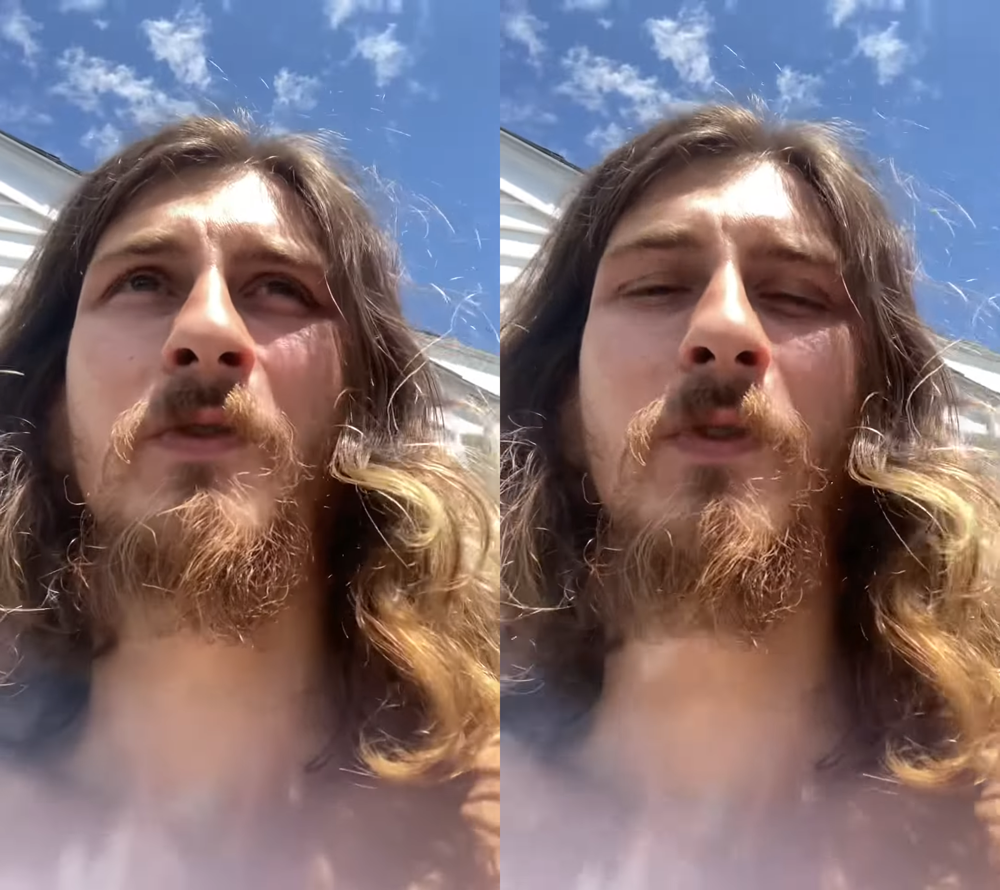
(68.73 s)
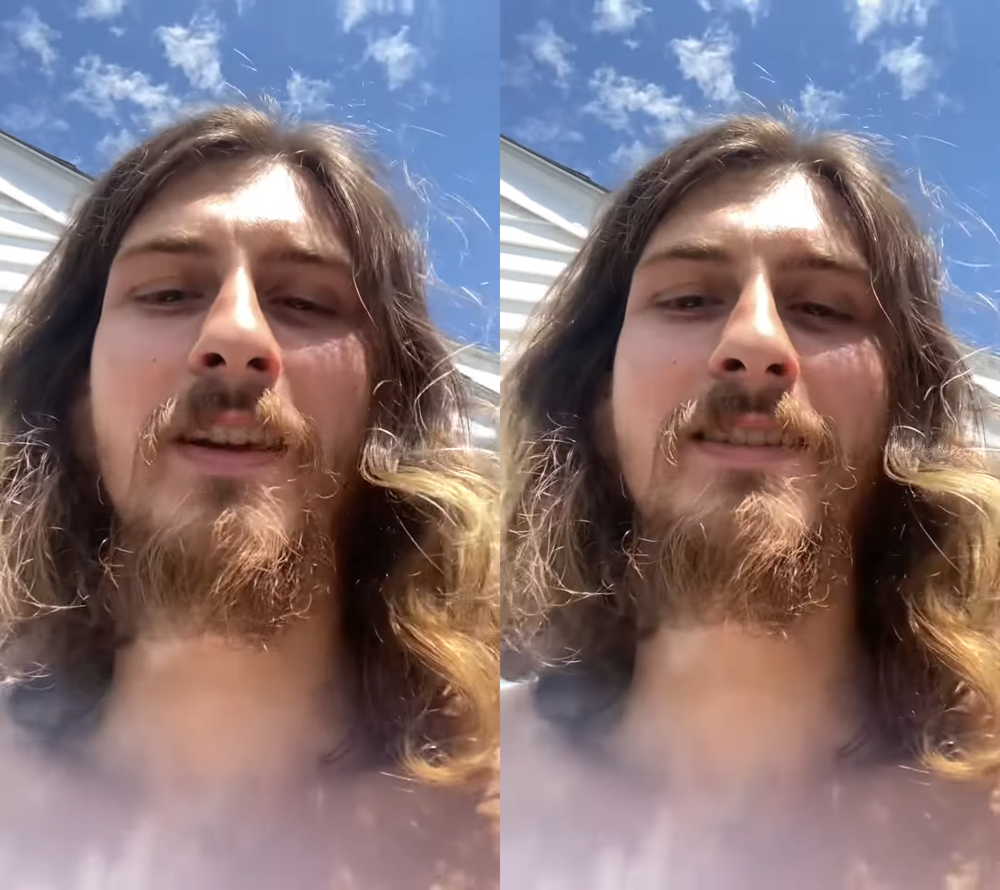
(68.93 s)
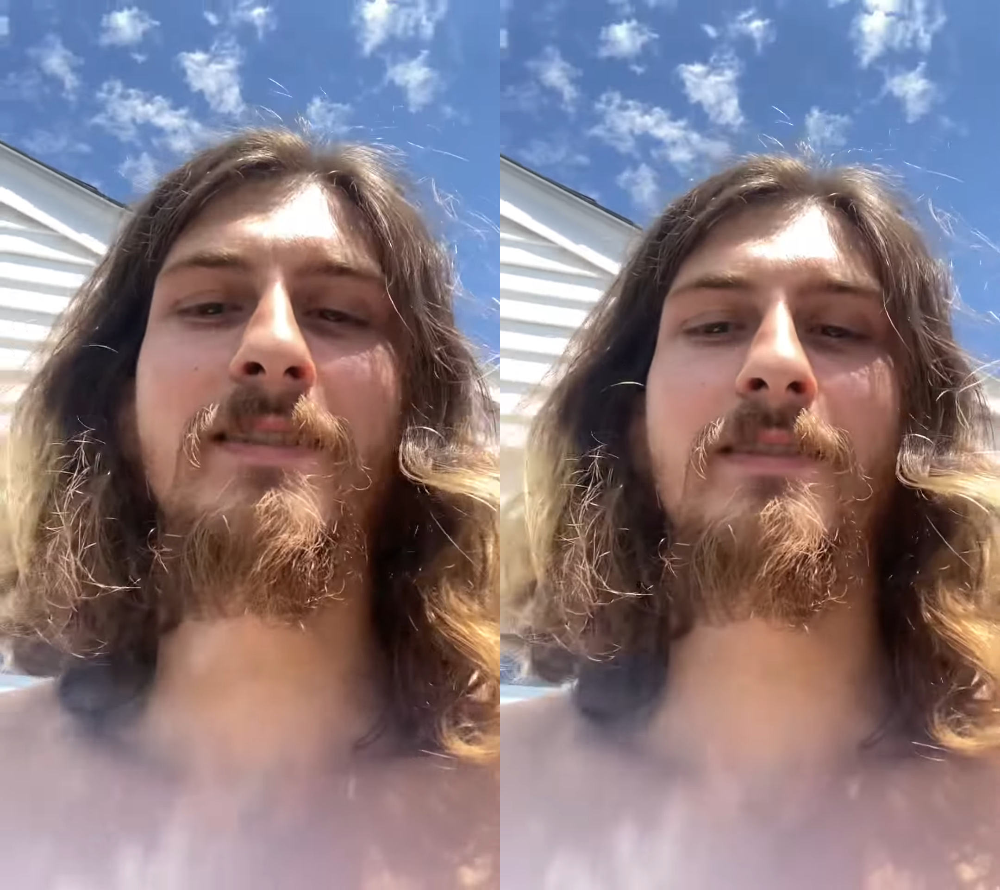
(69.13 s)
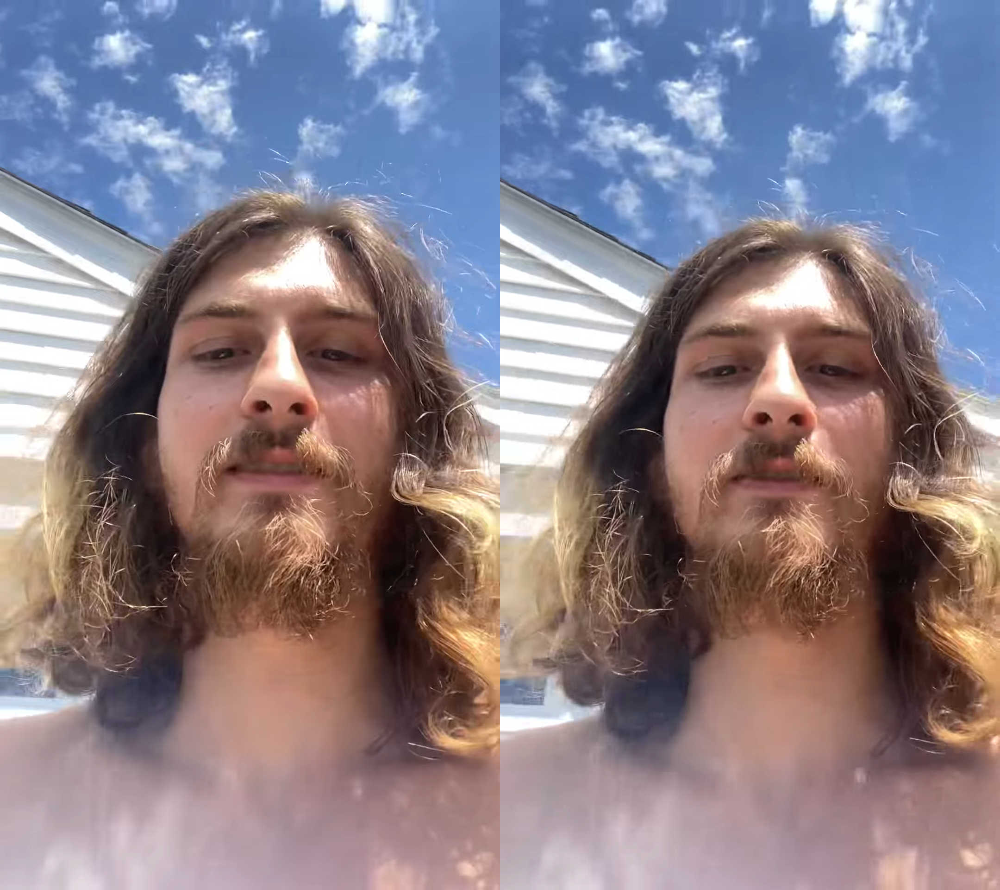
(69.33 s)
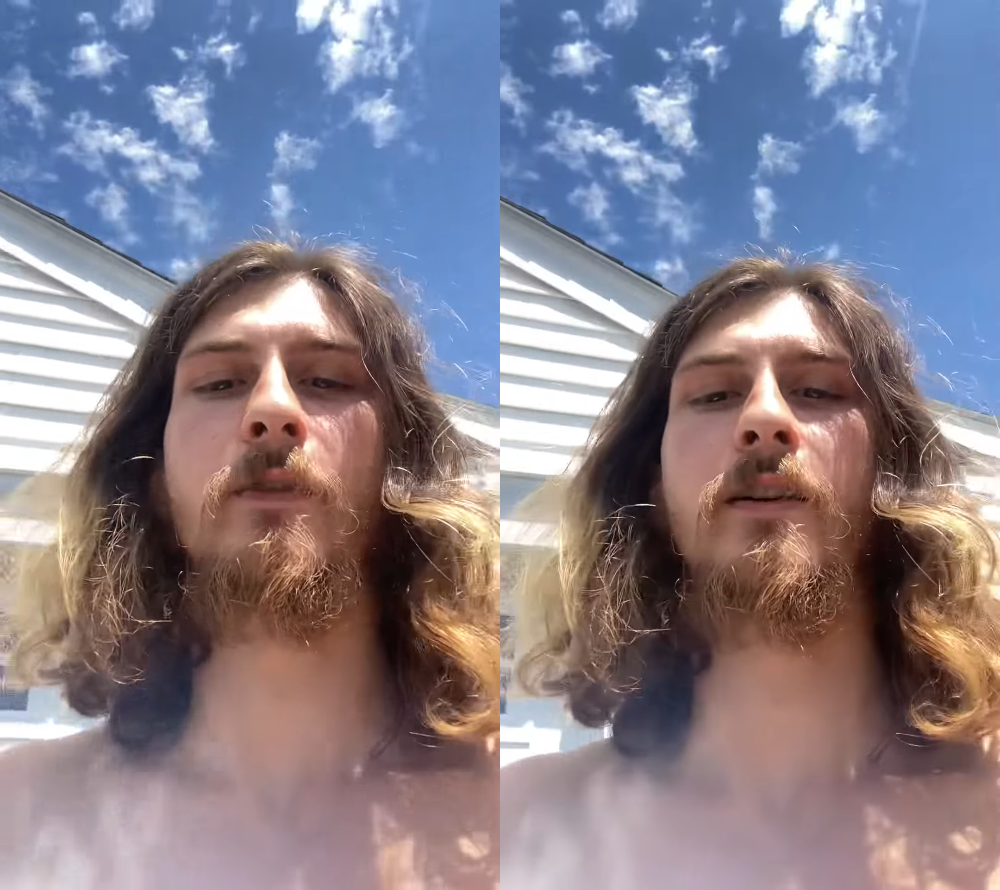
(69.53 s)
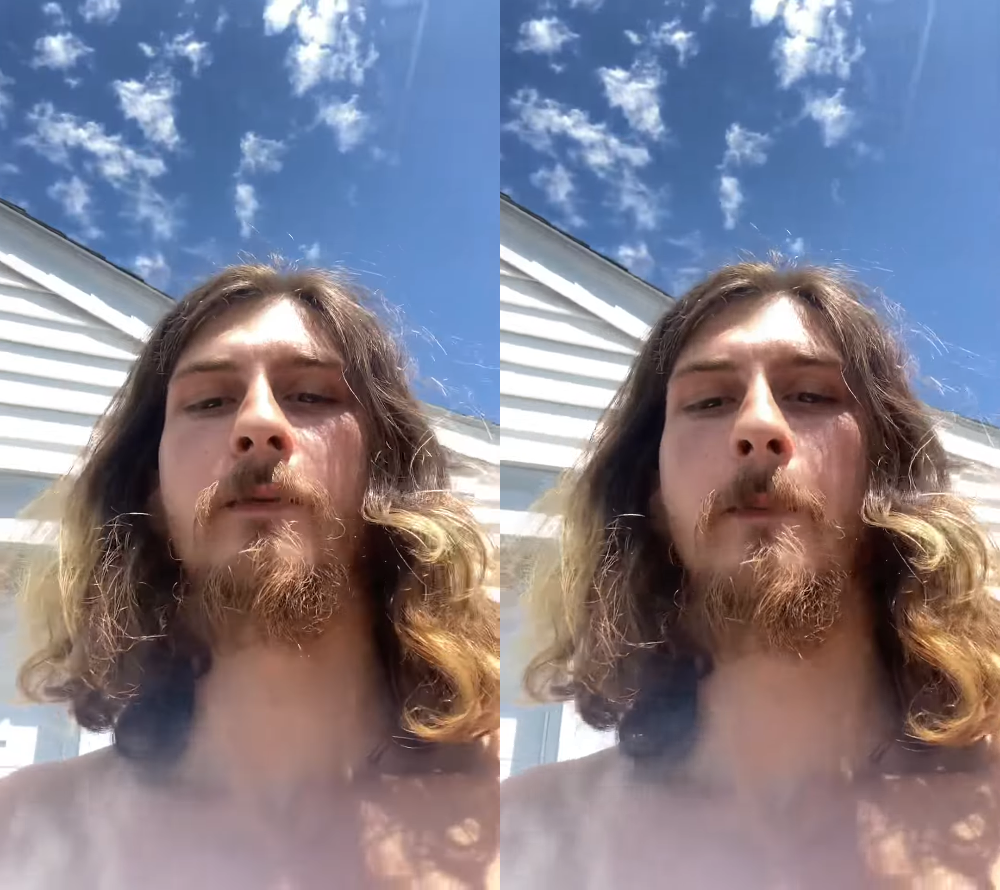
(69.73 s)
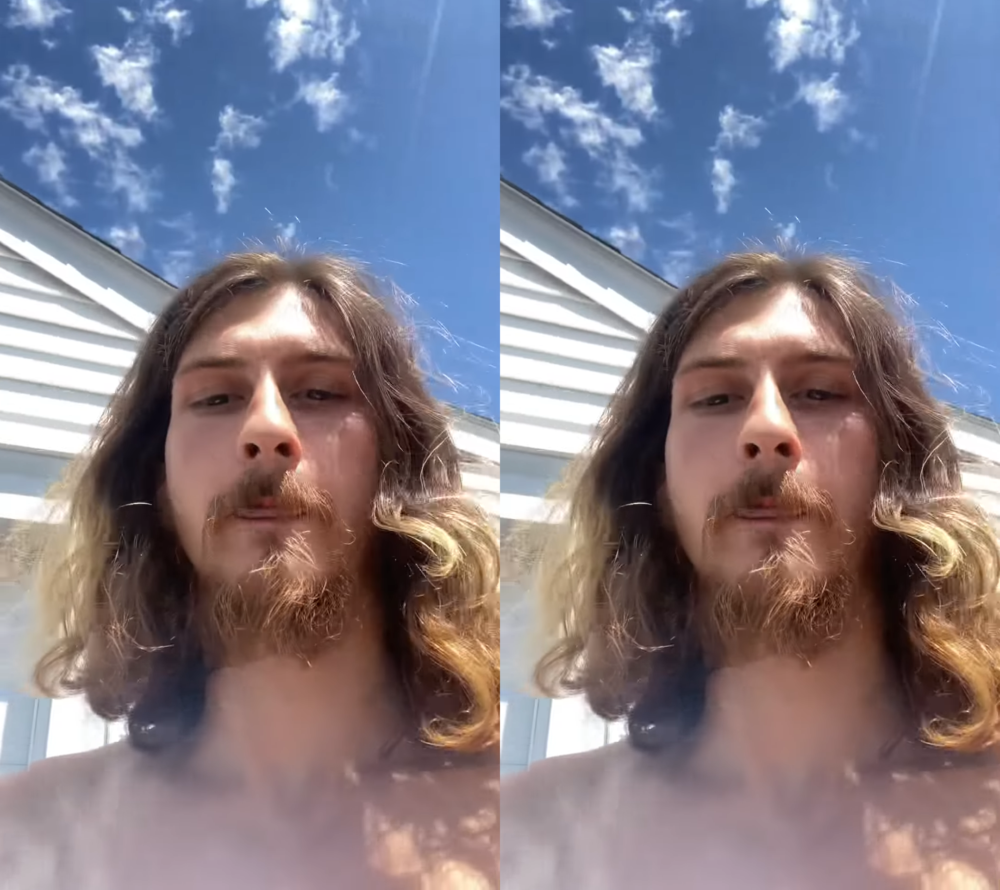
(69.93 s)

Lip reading: righteously, right,